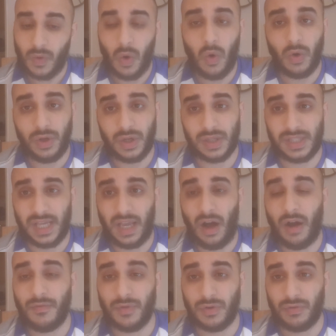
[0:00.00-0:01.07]
or you could say,
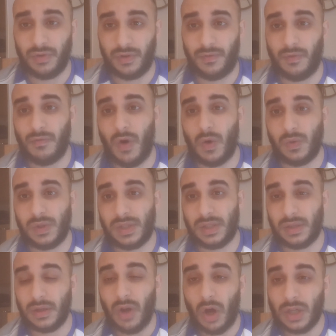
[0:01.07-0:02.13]
I've recruited for roles
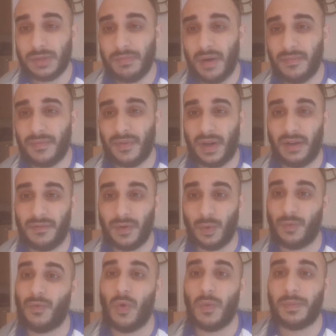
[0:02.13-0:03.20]
last month and I
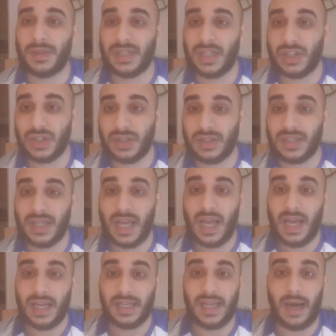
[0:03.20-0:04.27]
filled 4 positions
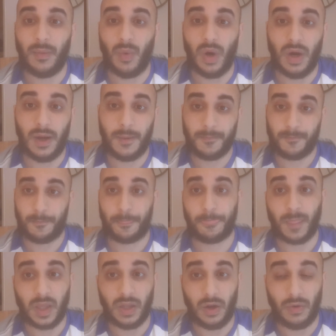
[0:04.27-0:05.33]
that were,
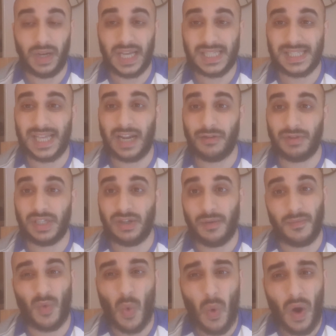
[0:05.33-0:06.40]
you know, less salary. So
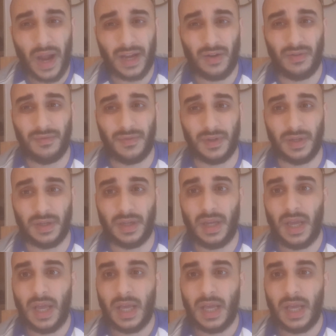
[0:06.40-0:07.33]
I'm quite confident.